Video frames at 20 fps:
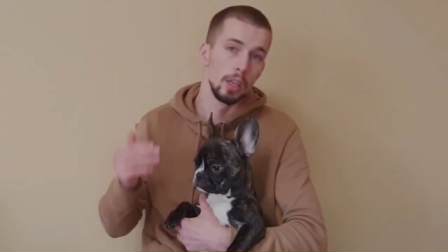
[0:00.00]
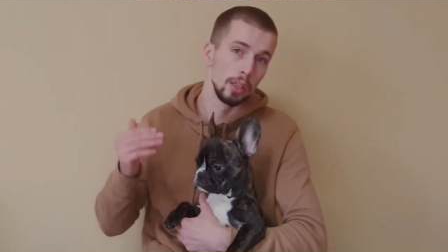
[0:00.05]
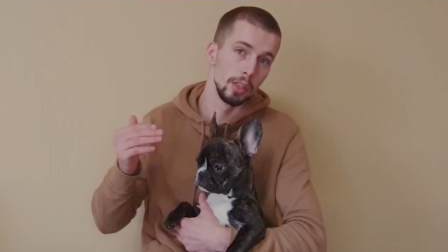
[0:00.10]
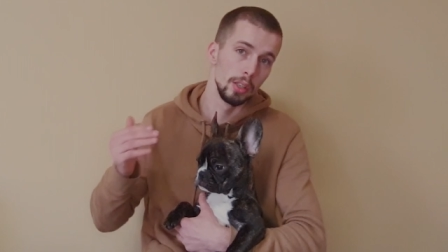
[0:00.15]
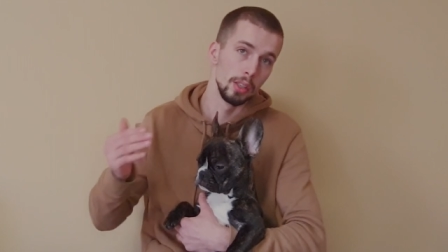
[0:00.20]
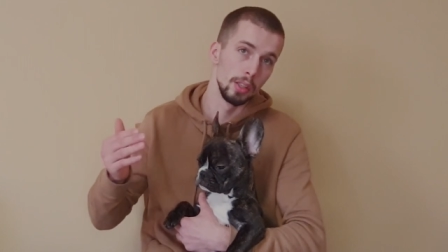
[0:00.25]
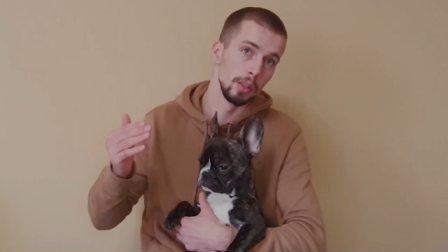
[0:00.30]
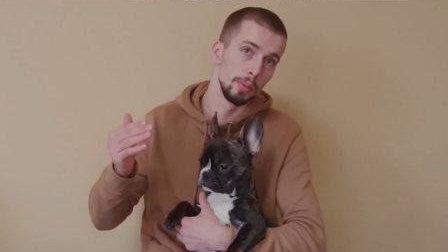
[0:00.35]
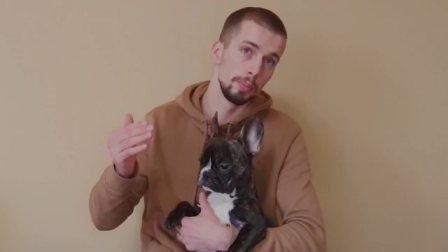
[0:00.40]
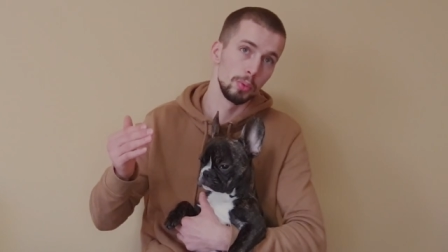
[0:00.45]

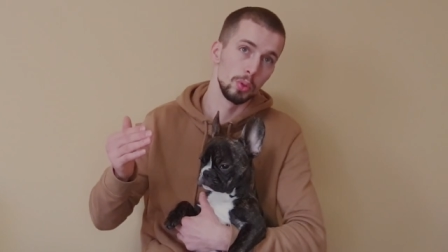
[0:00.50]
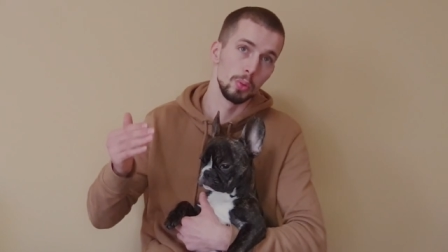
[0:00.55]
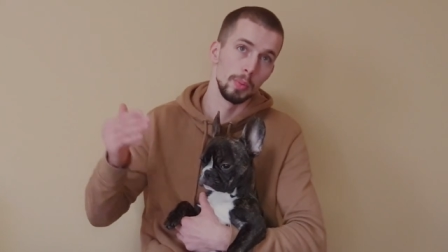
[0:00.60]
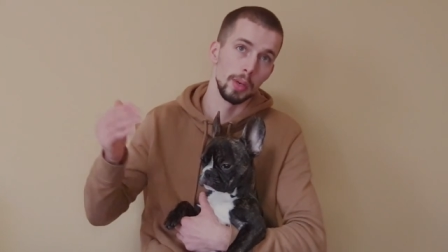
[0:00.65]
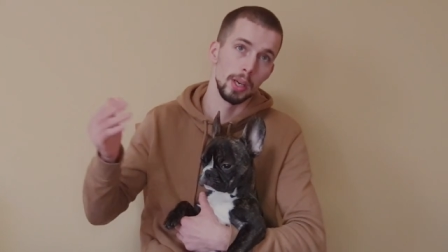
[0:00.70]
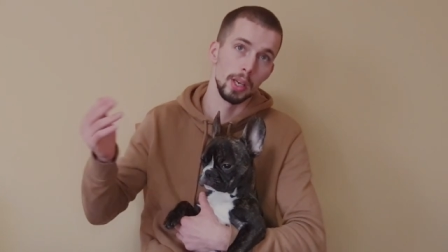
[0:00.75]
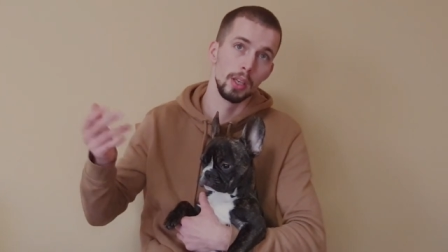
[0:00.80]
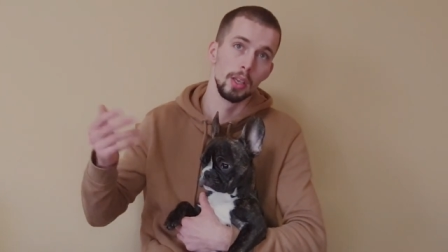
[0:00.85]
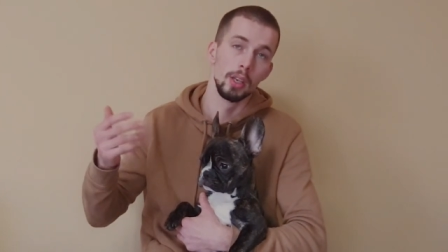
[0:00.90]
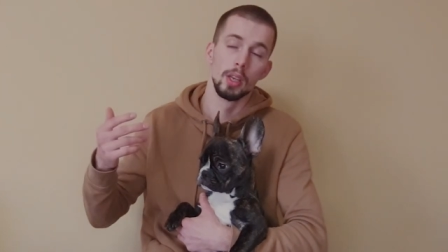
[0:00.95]
Leading up to
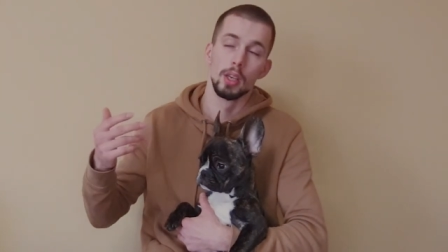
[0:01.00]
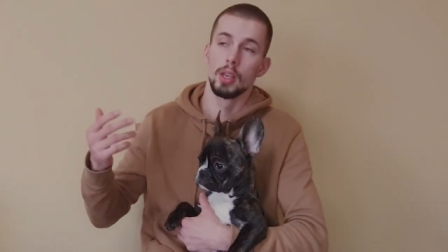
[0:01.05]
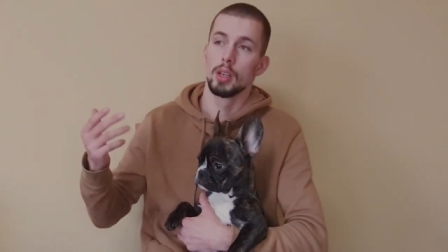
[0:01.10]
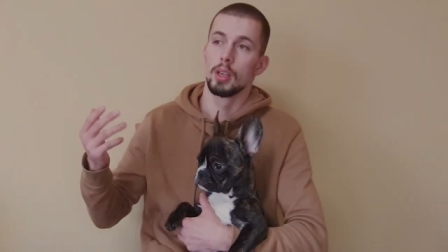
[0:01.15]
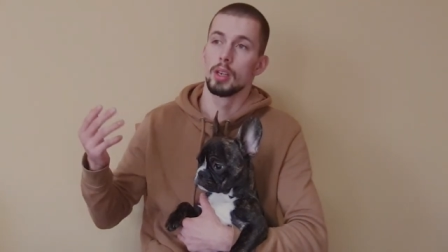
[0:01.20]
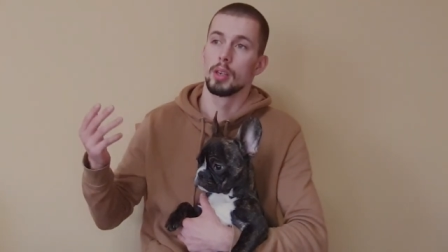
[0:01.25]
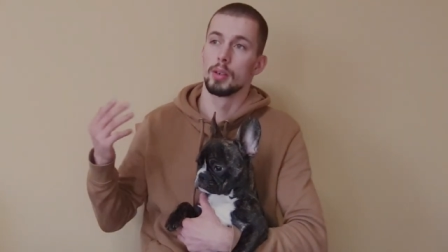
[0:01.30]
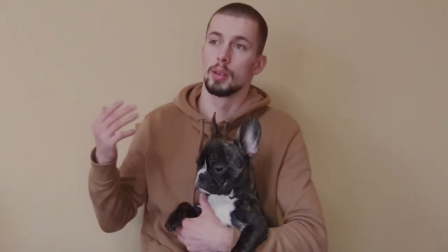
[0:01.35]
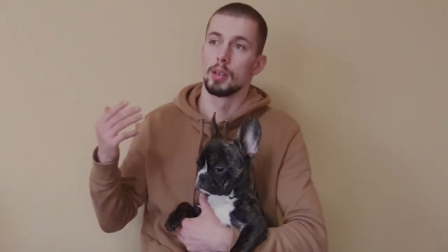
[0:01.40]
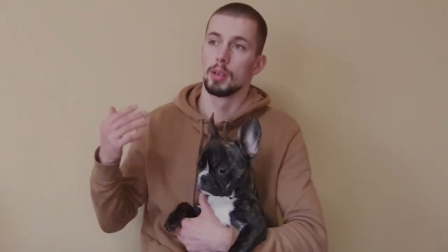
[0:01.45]
my
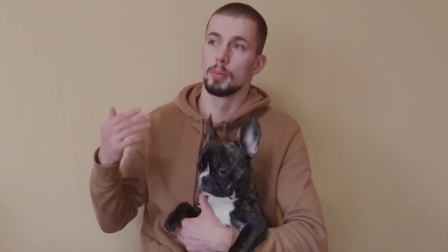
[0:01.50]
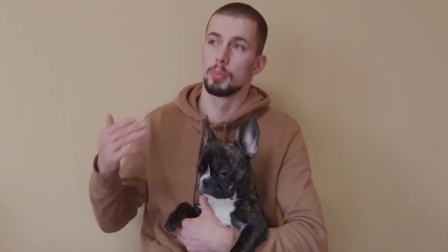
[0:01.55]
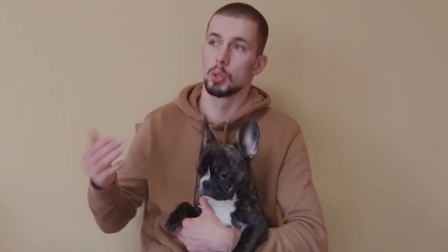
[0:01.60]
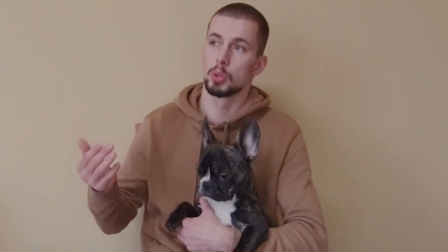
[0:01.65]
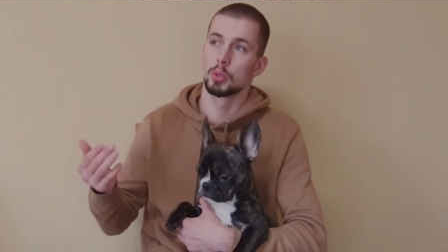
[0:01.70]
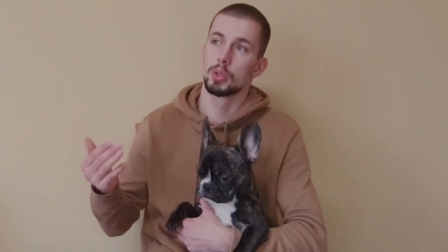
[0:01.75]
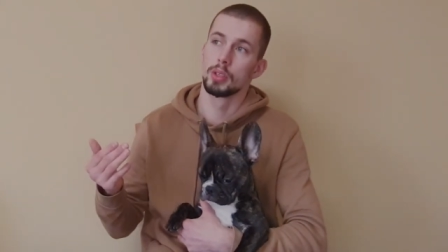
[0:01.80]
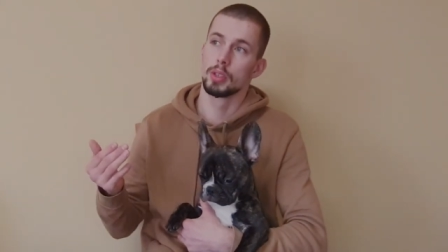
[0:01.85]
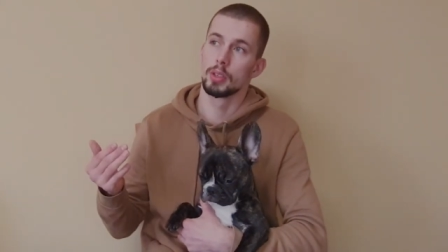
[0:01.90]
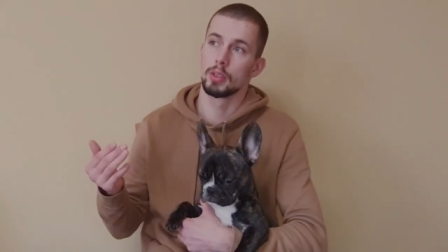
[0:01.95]

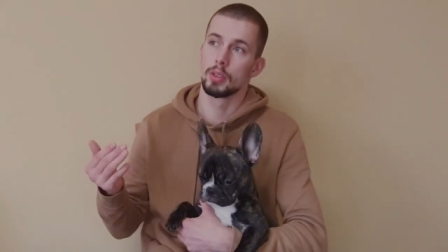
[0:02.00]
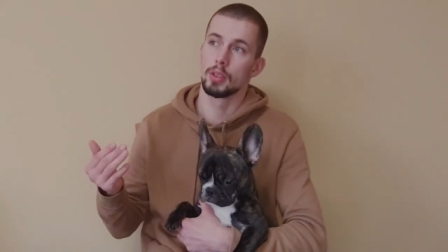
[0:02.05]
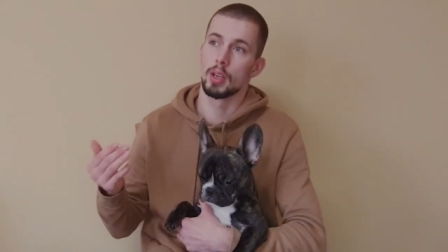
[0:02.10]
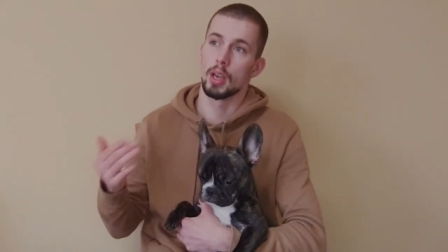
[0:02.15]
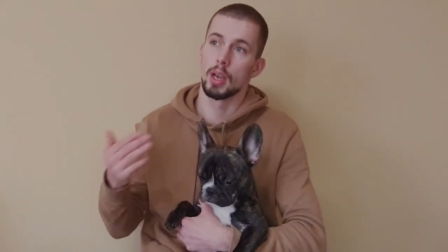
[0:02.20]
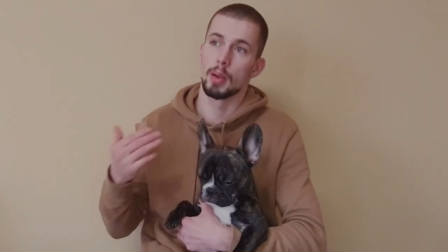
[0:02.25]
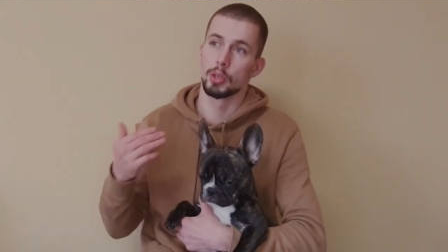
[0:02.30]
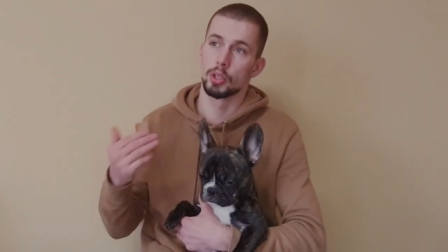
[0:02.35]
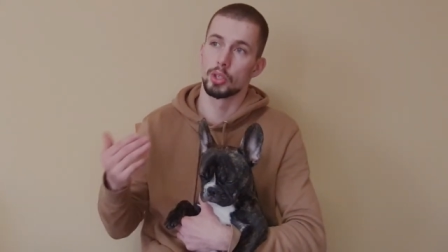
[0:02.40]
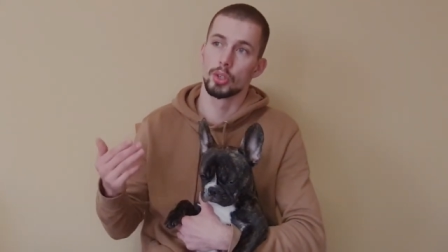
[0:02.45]
boxing
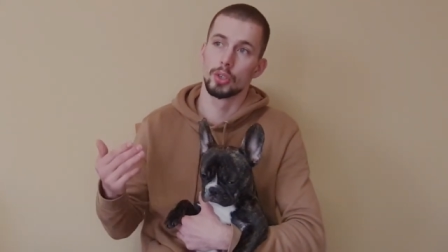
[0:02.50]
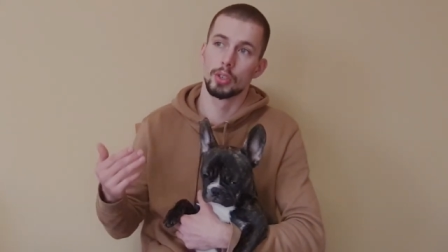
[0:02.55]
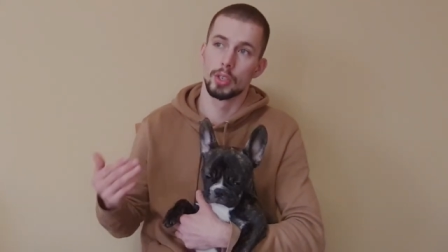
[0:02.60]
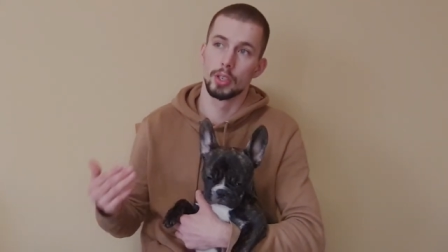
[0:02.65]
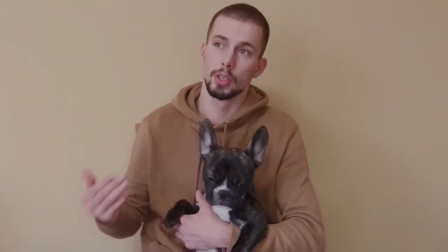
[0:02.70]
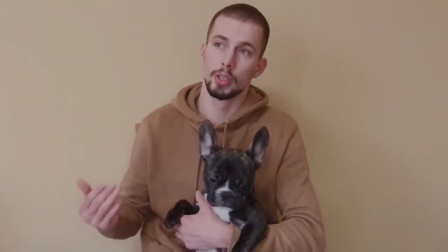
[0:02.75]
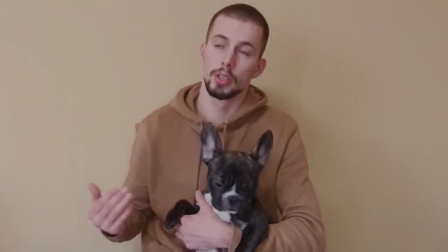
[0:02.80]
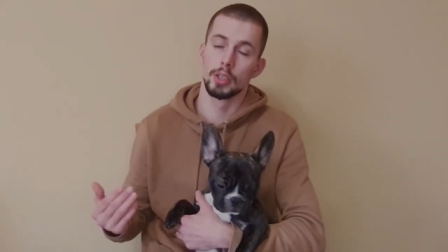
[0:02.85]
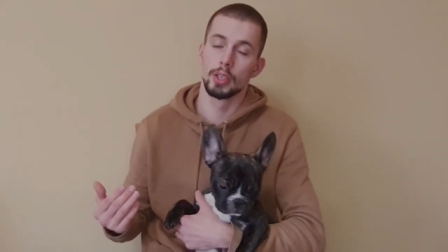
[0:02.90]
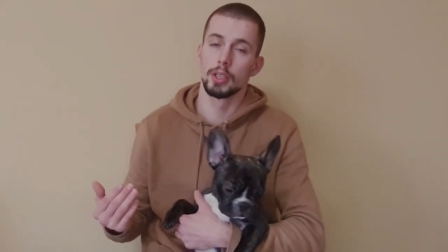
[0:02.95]
amateur
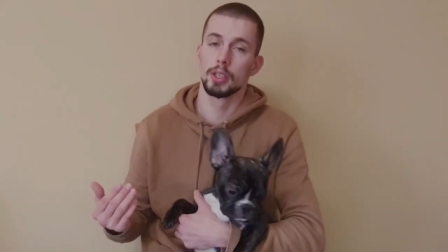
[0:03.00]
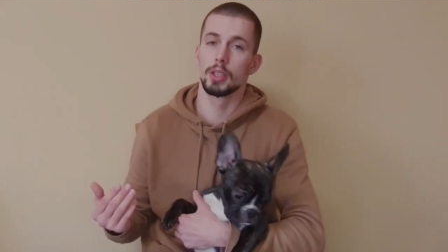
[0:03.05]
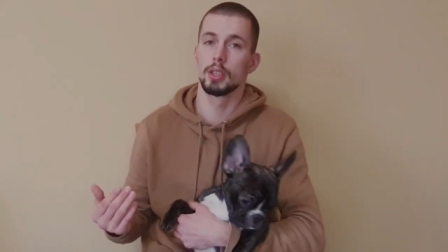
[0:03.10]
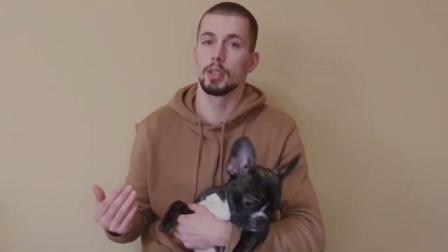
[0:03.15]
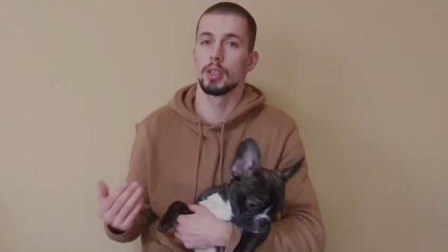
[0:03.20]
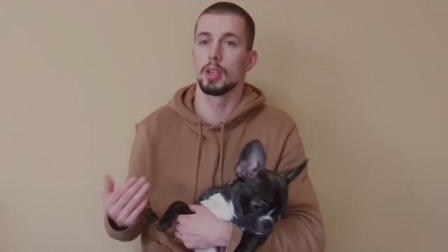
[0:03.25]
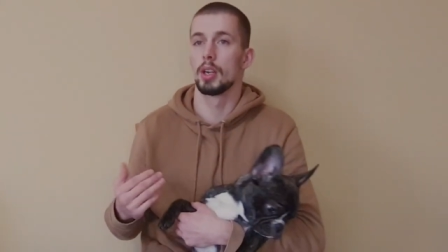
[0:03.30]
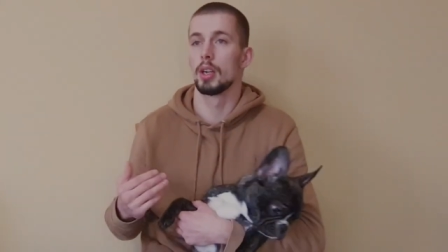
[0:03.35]
career,